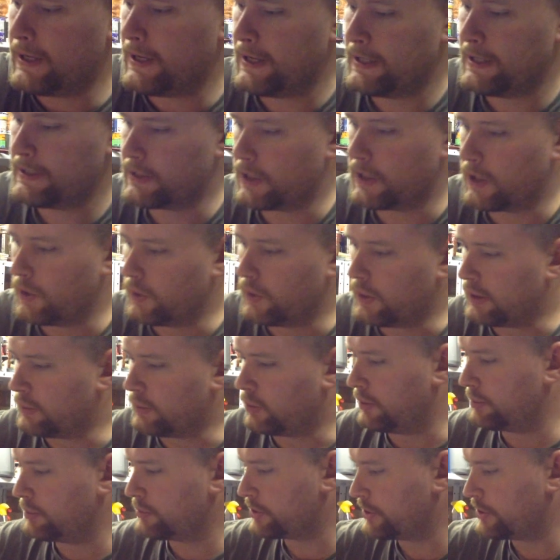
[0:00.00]
So
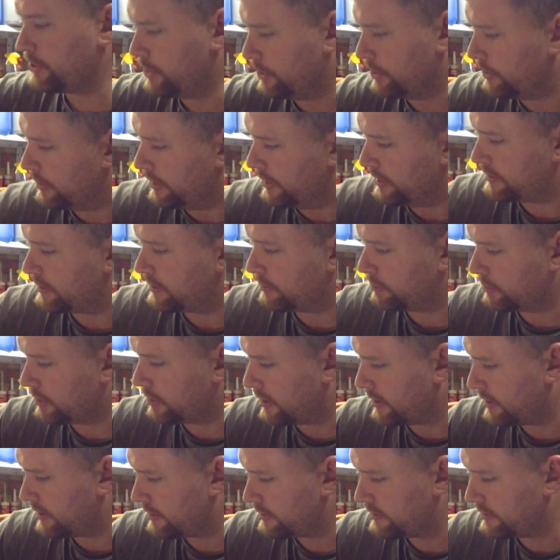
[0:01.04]
what I'm going to do is I'm going
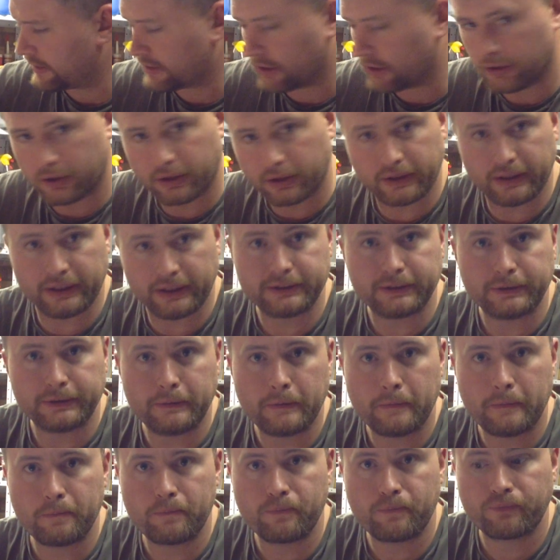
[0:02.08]
to take a look at this
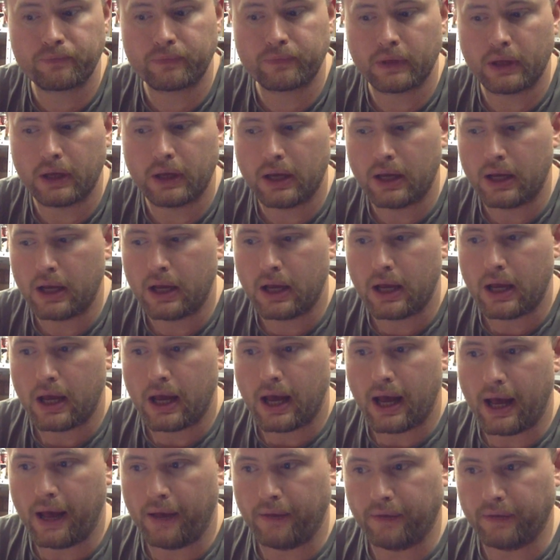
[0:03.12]

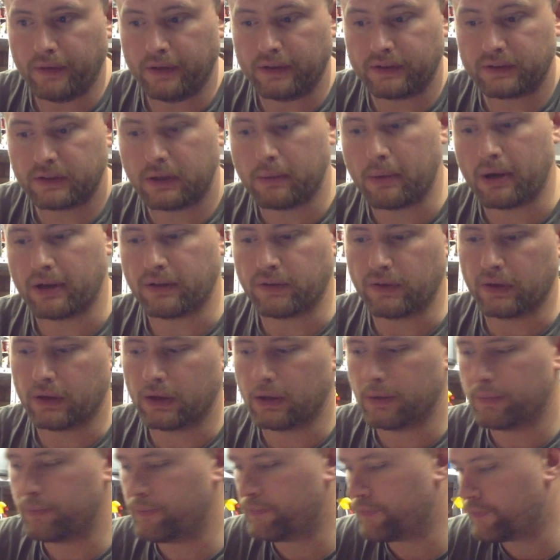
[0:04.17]
and the schematic,
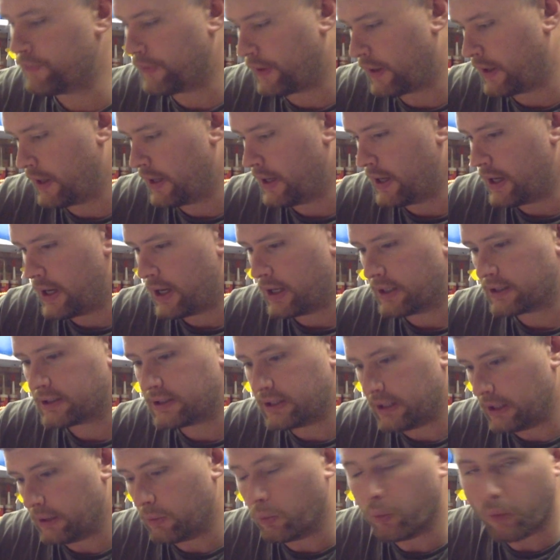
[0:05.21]

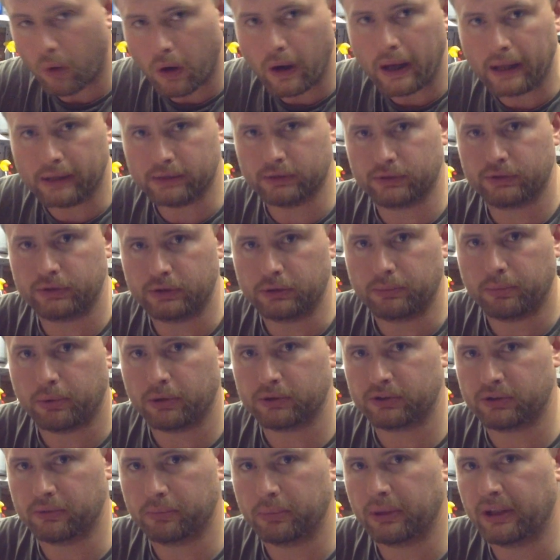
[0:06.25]
see what else could
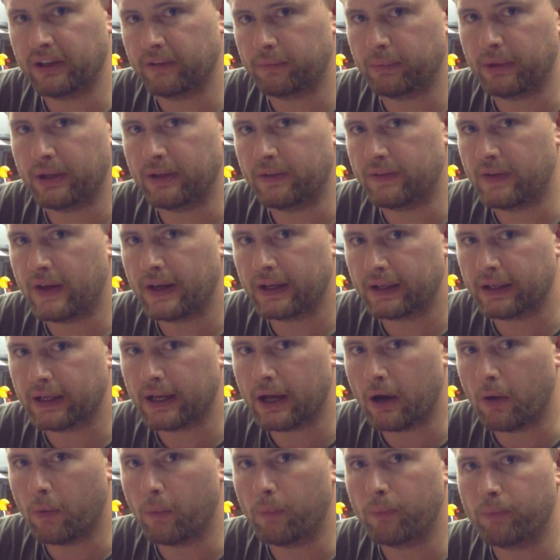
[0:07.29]
possibly have been taken
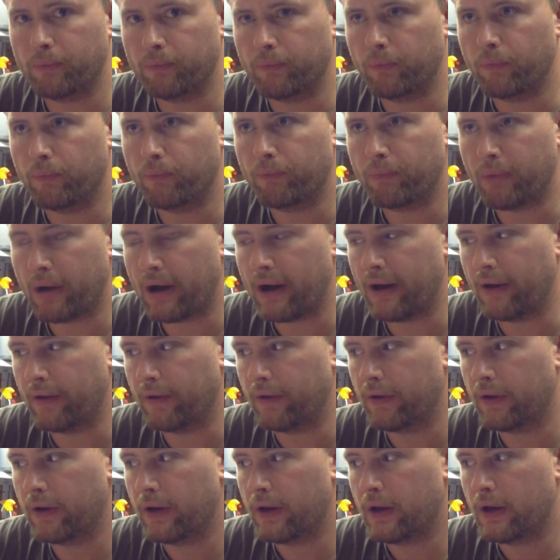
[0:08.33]
out by
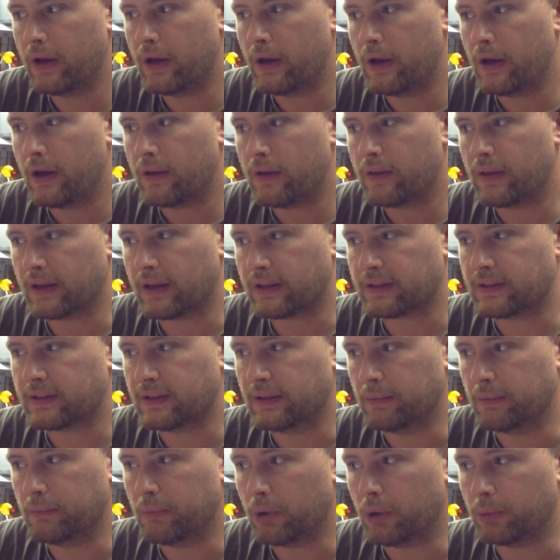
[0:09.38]
that
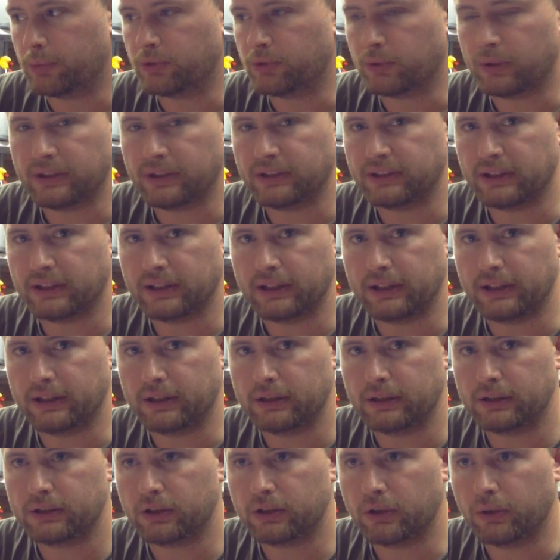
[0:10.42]
opto-isolator
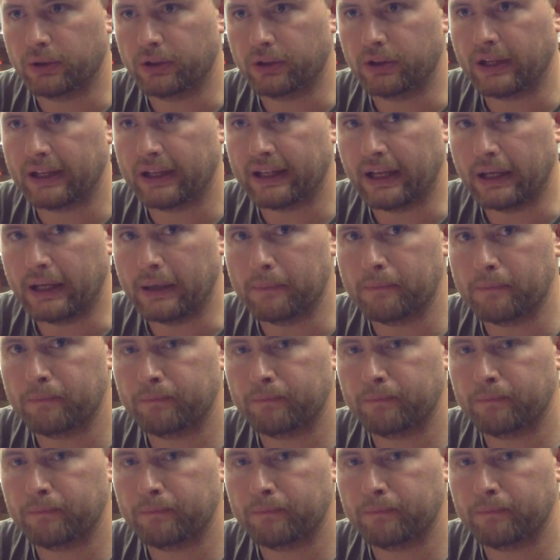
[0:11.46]
going dicky,